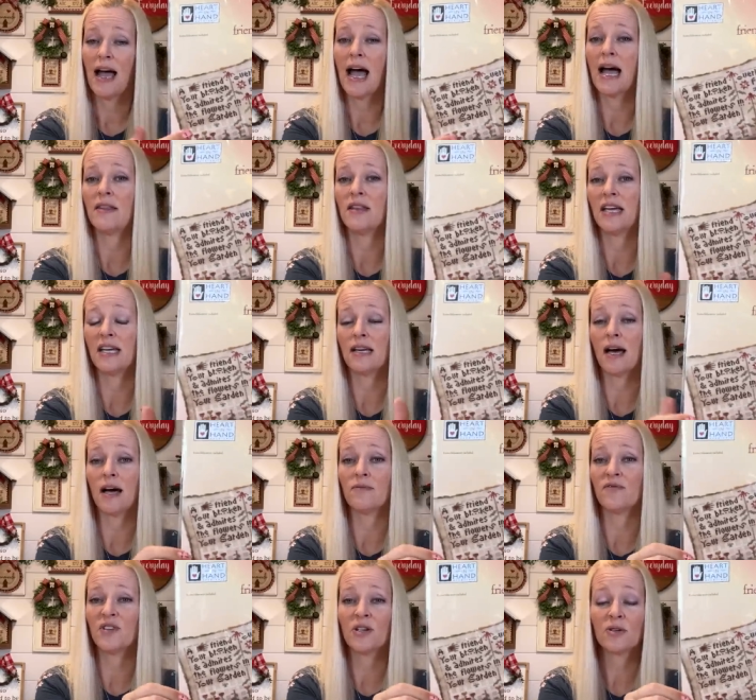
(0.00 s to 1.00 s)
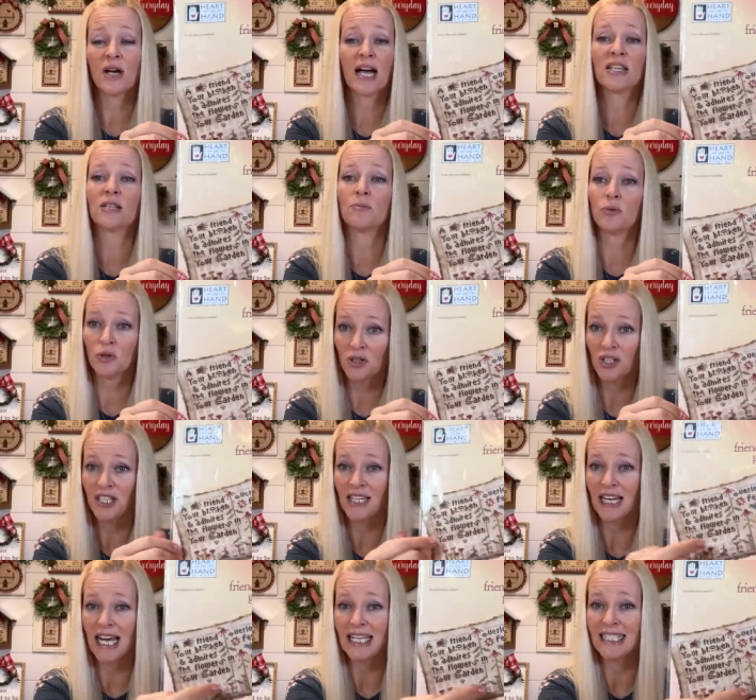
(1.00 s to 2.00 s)
And then um, Fiona had the
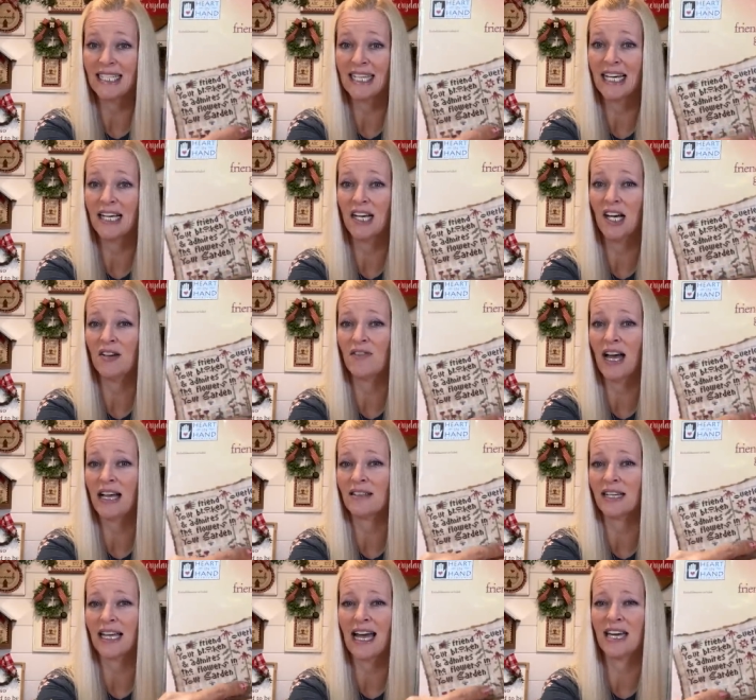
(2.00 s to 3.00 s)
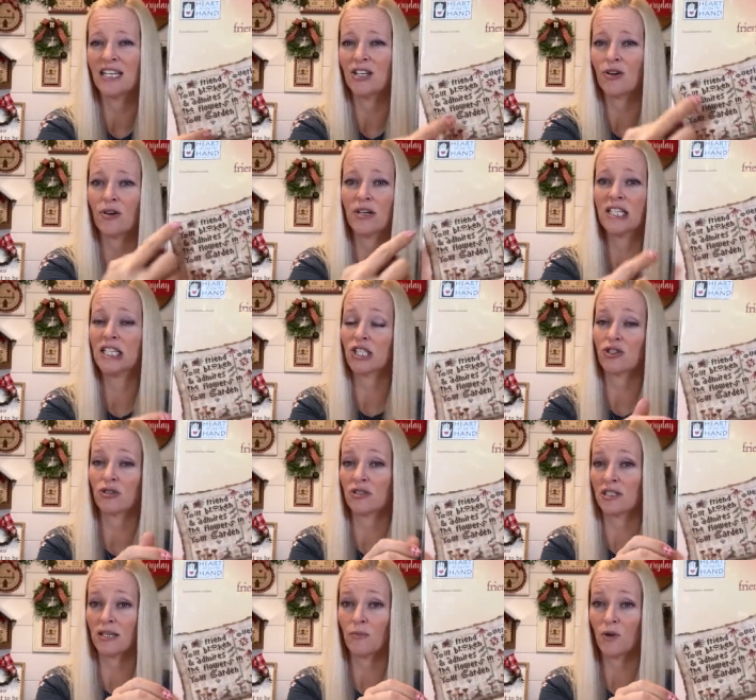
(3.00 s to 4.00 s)
brilliant idea of like adding our
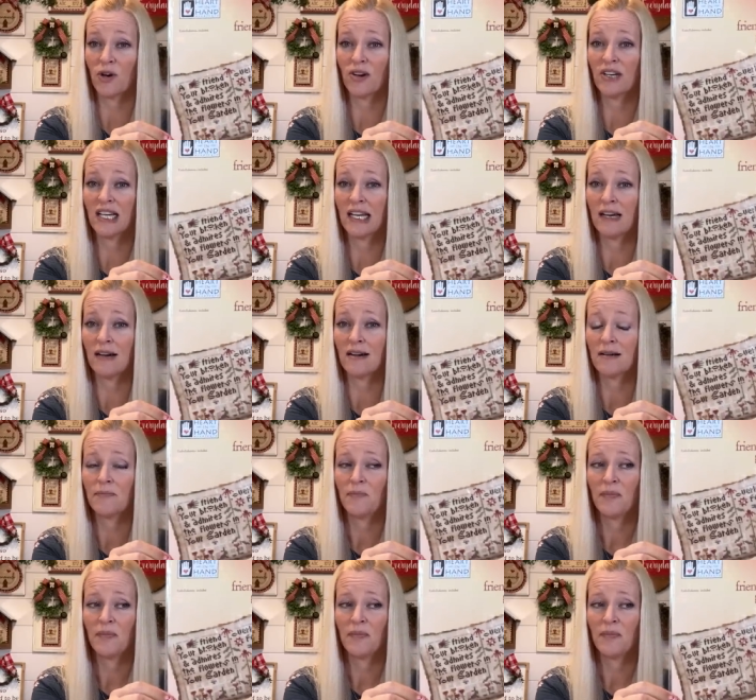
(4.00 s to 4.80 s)
initials somewhere in here.